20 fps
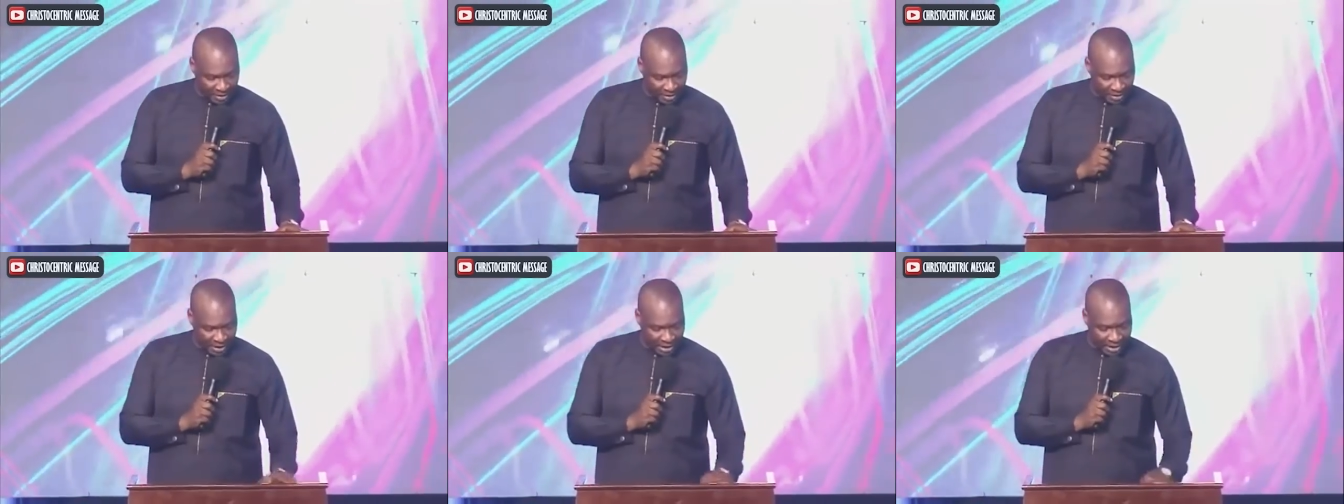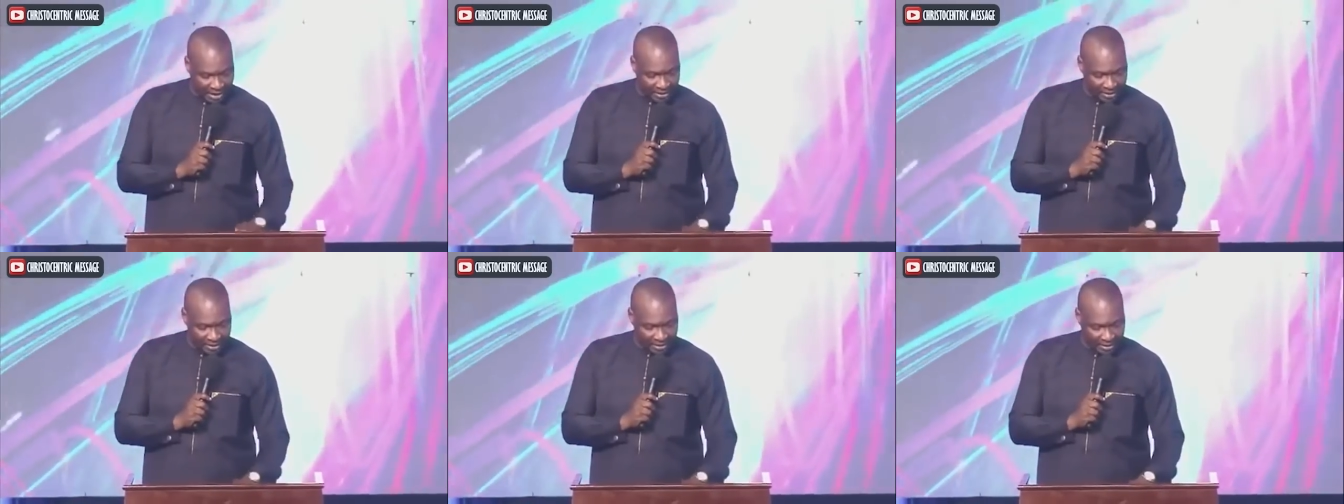
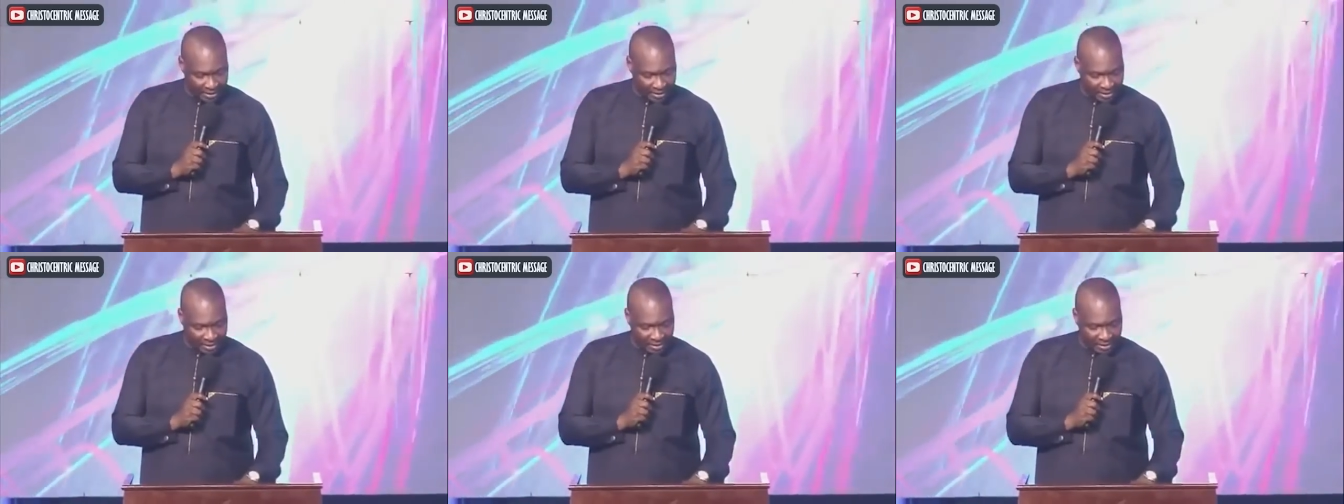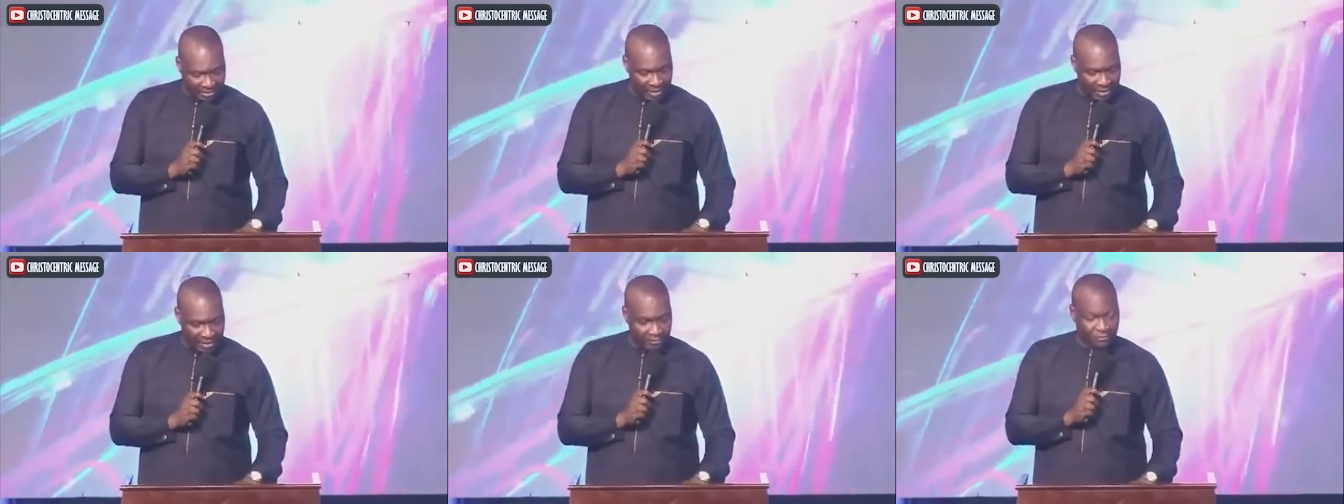like
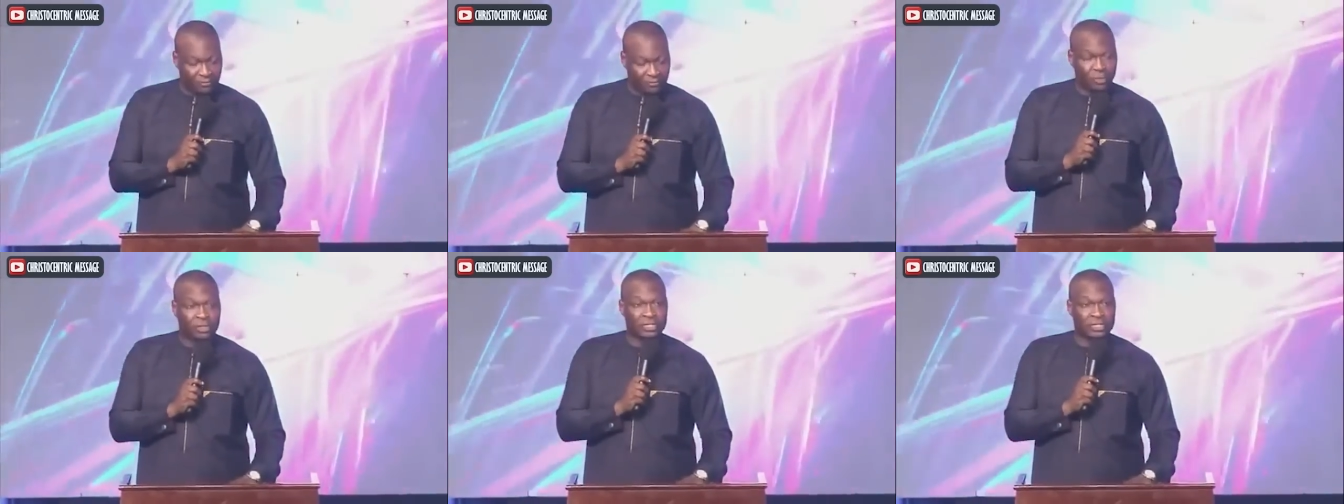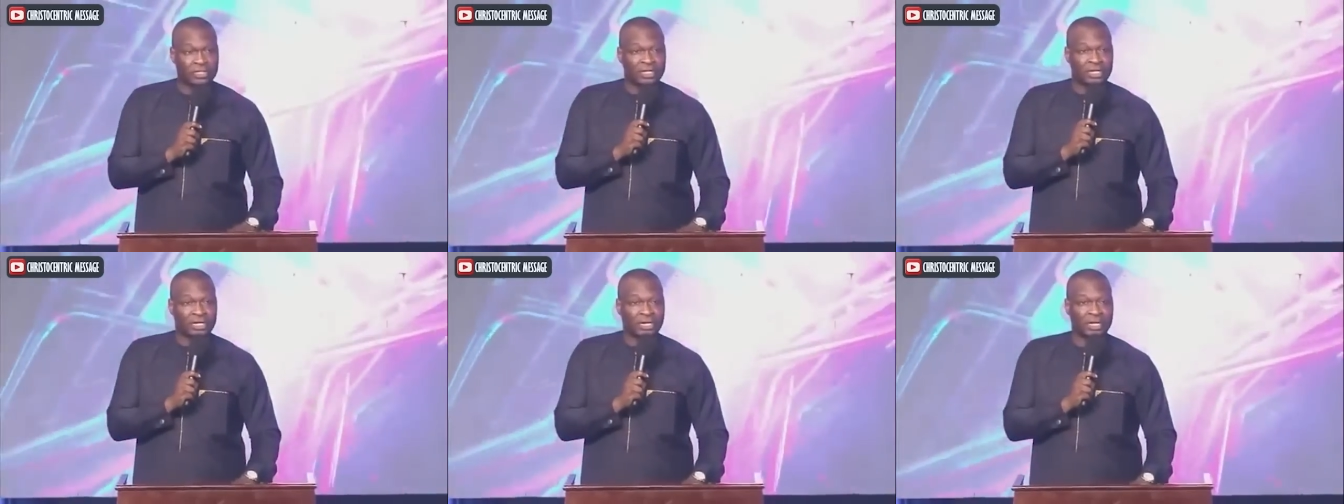the man of
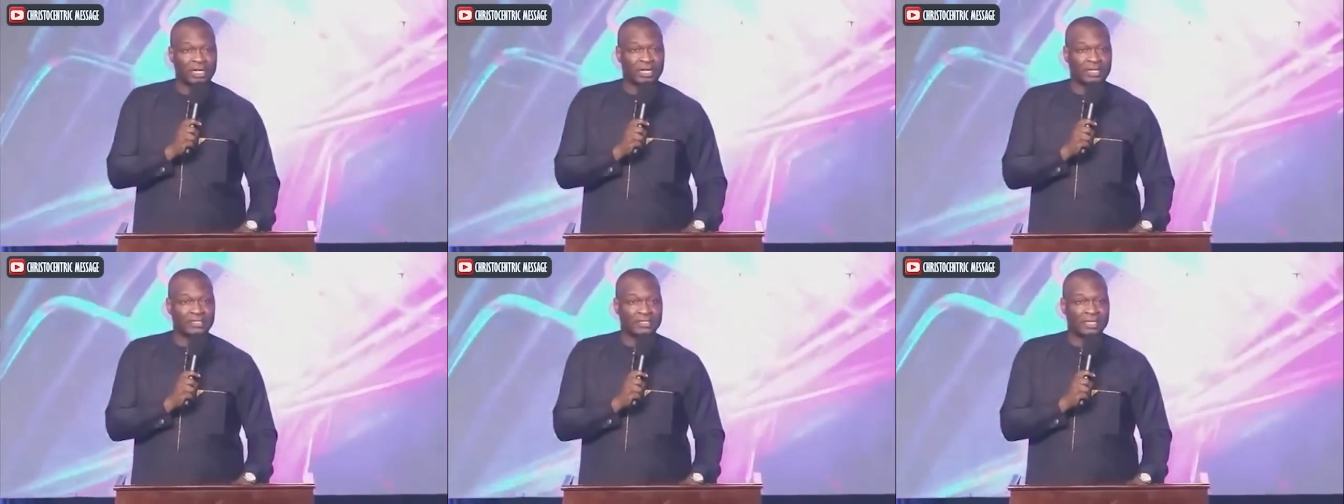God declared,